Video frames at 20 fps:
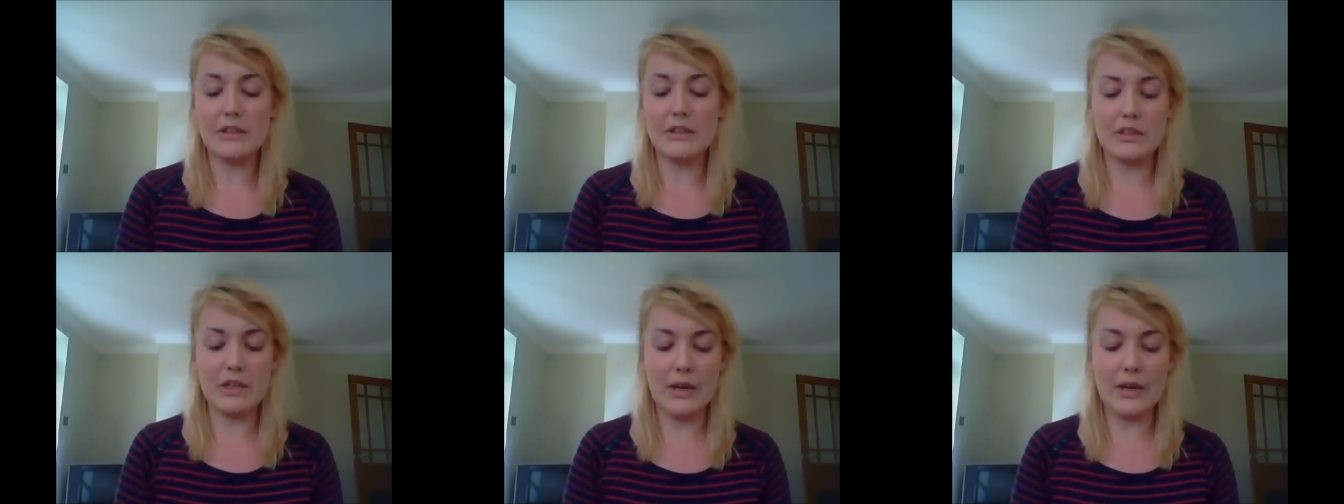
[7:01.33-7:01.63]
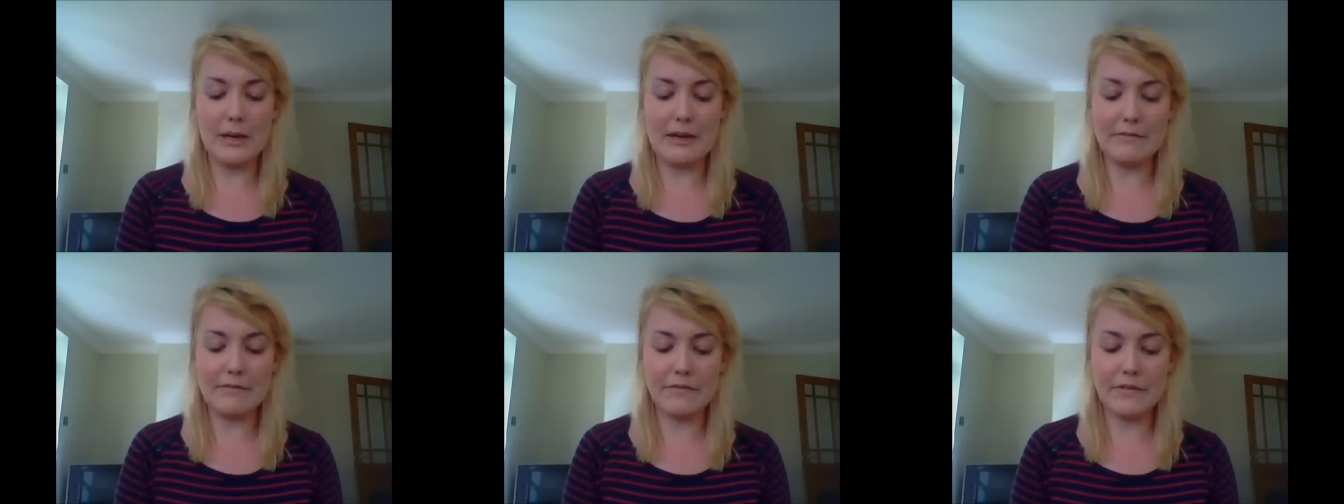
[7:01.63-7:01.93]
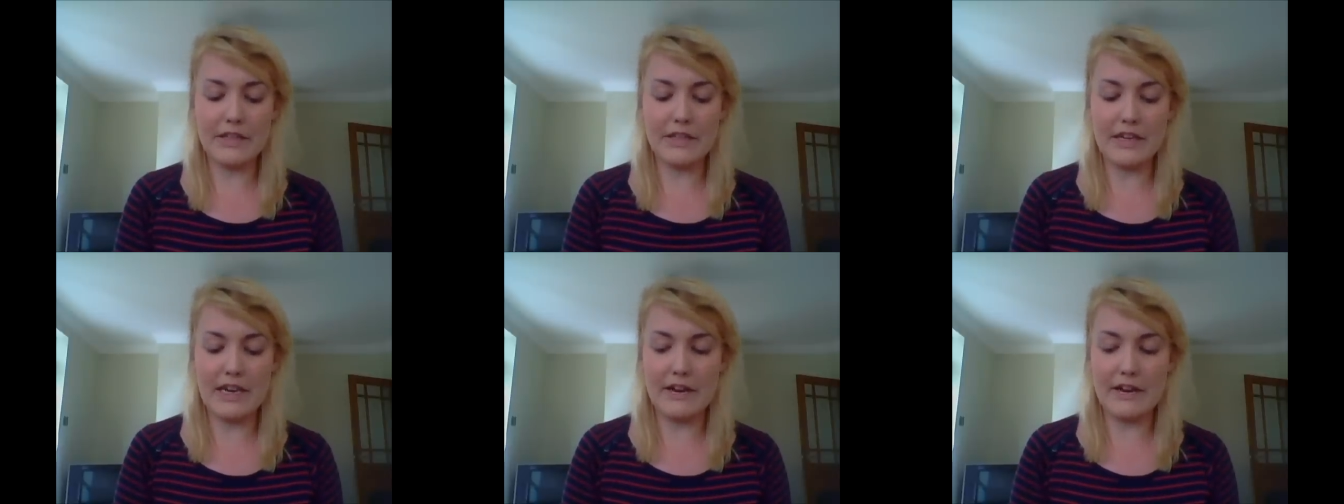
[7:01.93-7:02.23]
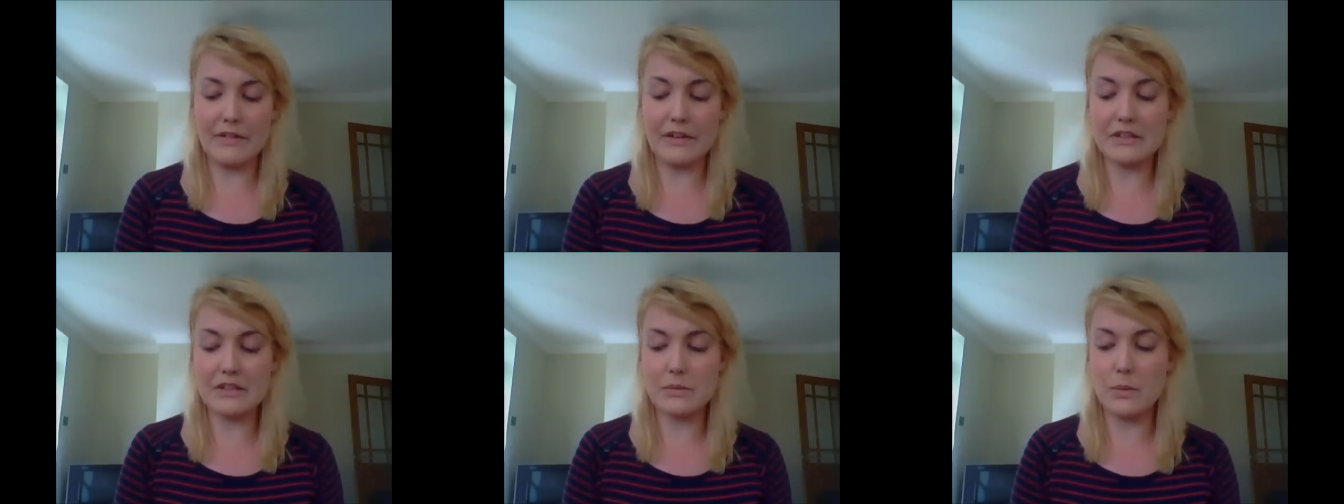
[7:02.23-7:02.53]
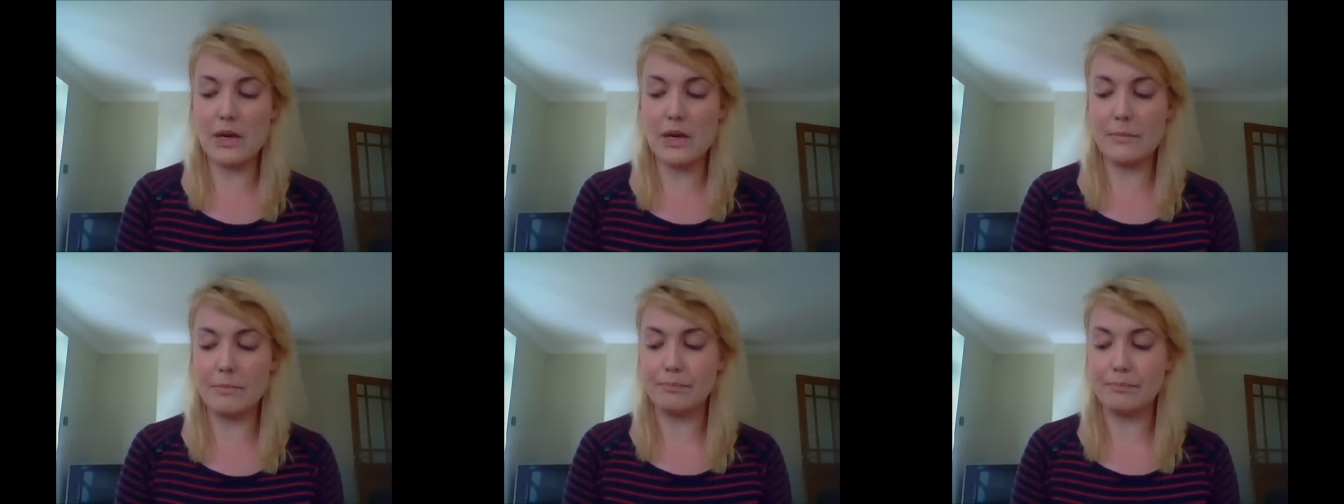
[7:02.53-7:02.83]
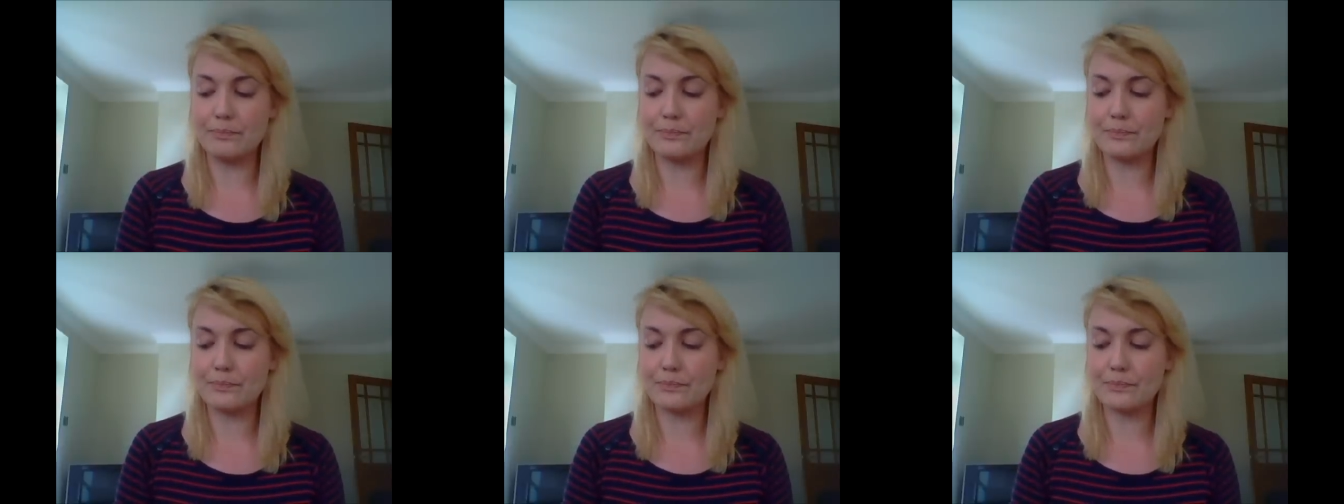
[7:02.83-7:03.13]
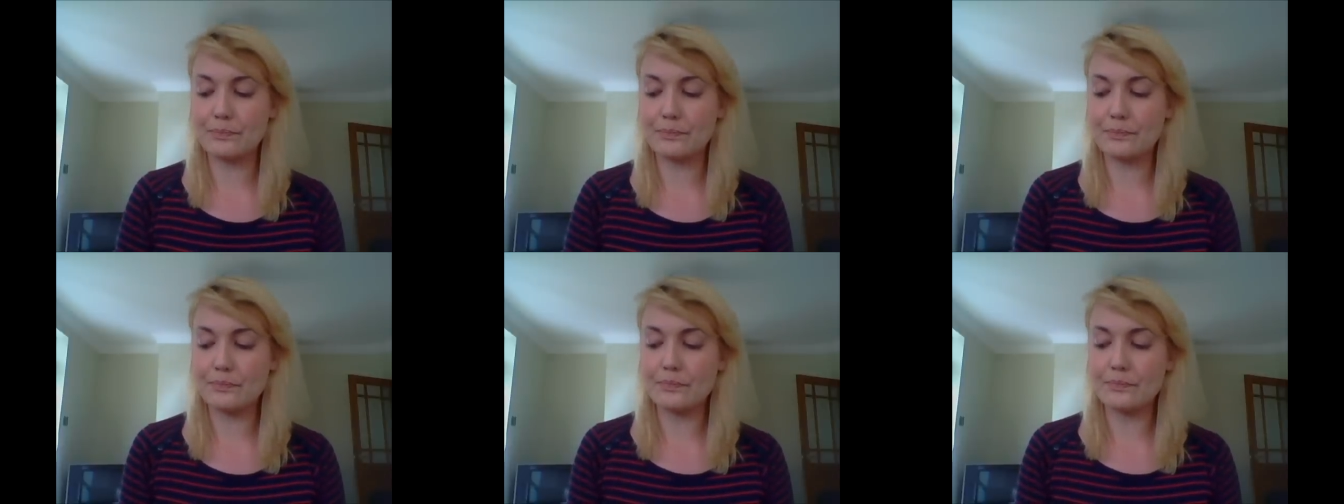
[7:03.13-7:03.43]
So I went to the nearest one,
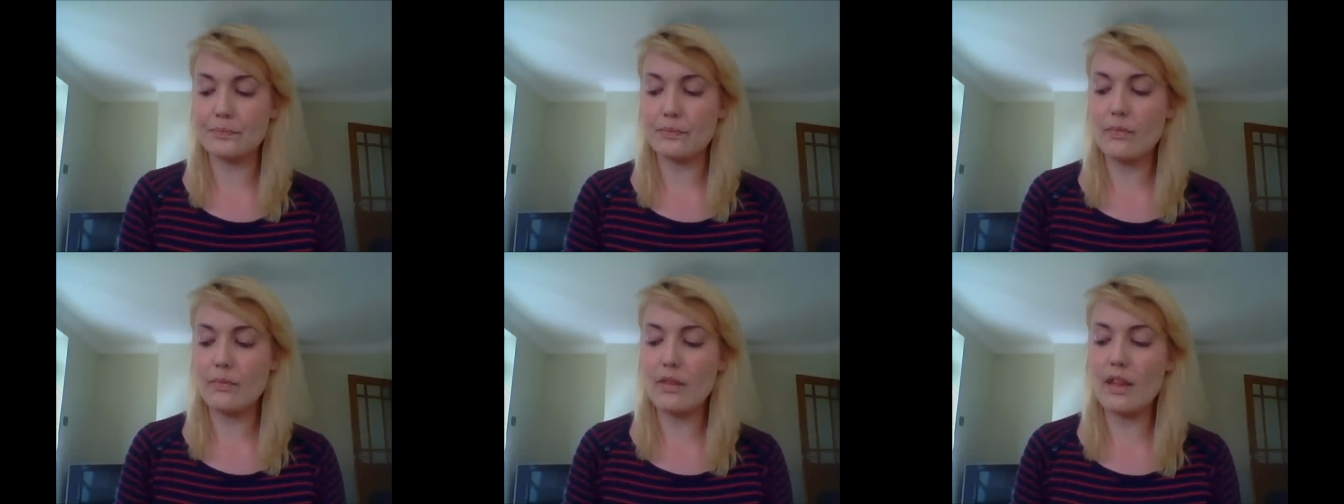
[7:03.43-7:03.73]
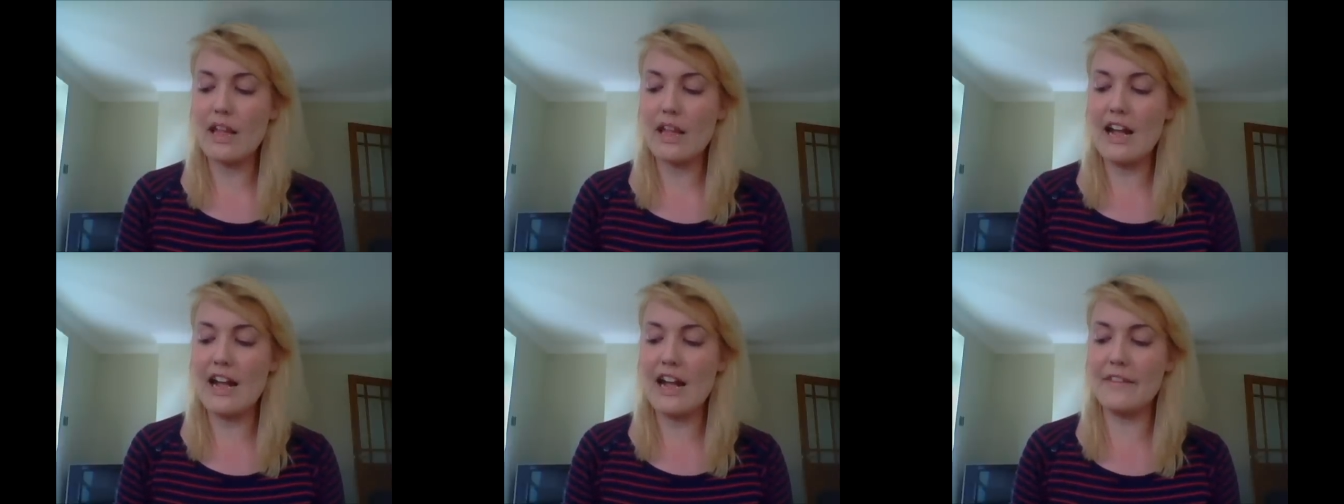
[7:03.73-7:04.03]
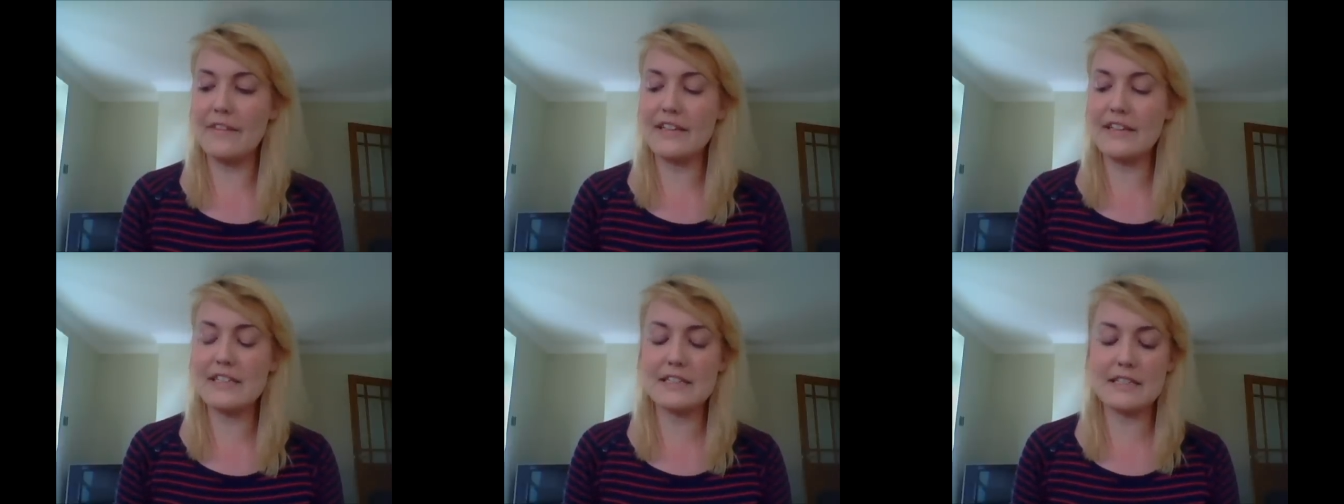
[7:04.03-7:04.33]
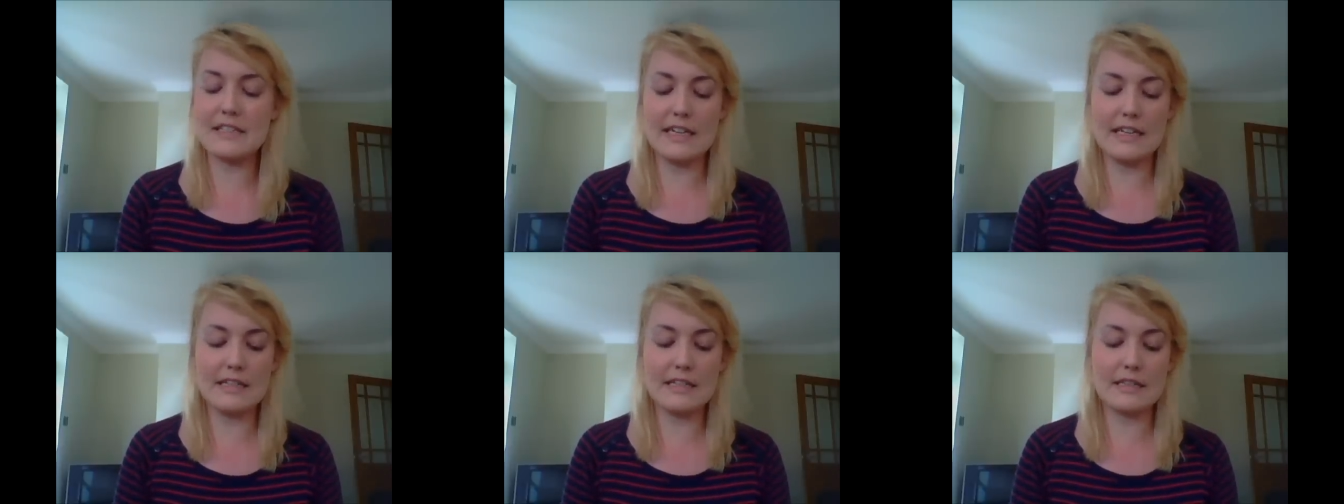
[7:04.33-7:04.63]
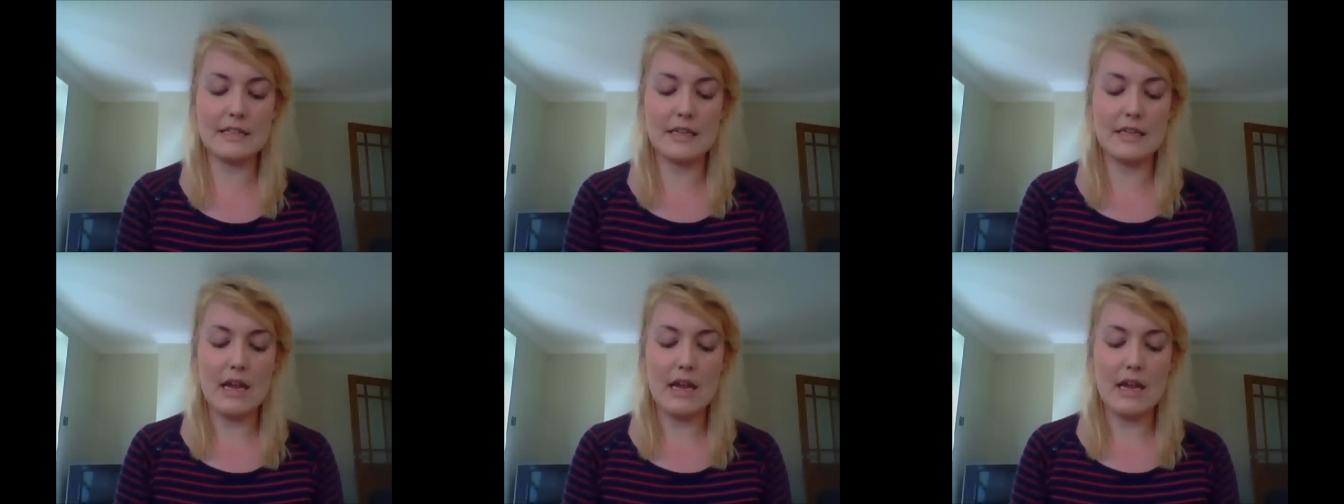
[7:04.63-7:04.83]
and this is